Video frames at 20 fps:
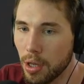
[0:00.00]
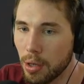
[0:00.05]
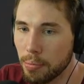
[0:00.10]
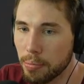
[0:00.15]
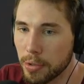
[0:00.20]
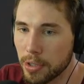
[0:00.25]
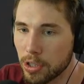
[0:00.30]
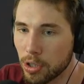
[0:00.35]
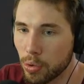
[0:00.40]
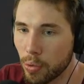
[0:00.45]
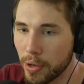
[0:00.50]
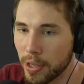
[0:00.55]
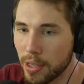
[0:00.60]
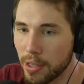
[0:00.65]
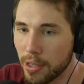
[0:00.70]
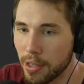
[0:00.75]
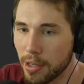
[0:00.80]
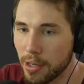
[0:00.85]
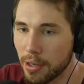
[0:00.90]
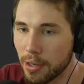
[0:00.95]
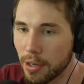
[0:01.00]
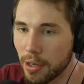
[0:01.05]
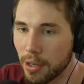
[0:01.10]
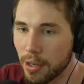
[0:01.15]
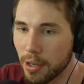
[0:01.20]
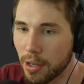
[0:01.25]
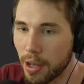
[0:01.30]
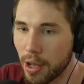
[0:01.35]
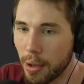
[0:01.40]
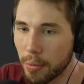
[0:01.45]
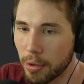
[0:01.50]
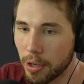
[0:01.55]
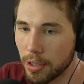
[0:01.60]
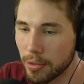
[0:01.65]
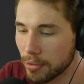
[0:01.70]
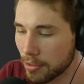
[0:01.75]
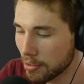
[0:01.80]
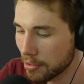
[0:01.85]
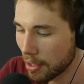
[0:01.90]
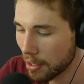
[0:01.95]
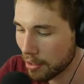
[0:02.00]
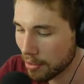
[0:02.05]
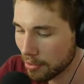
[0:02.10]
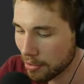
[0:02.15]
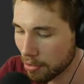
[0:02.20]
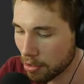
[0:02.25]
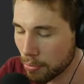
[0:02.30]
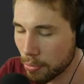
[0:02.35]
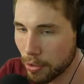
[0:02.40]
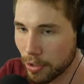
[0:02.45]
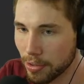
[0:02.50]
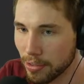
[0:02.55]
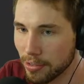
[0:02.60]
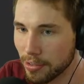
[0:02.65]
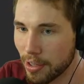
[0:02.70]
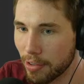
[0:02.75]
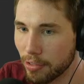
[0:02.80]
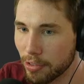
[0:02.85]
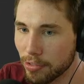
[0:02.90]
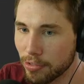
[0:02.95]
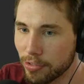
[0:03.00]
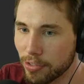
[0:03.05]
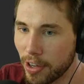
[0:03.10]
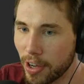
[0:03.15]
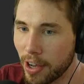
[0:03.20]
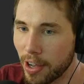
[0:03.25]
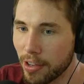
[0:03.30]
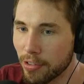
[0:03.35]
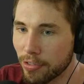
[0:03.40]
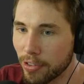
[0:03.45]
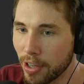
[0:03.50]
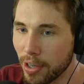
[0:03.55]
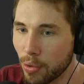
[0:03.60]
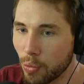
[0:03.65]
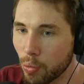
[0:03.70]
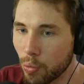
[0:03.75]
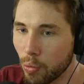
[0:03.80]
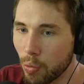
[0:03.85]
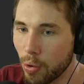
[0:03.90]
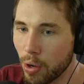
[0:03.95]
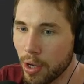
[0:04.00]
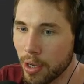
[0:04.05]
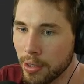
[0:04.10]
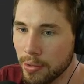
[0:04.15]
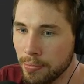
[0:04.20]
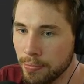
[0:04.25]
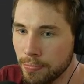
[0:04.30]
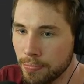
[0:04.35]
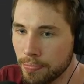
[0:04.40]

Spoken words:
between, I'm going to say 0.75 and 1.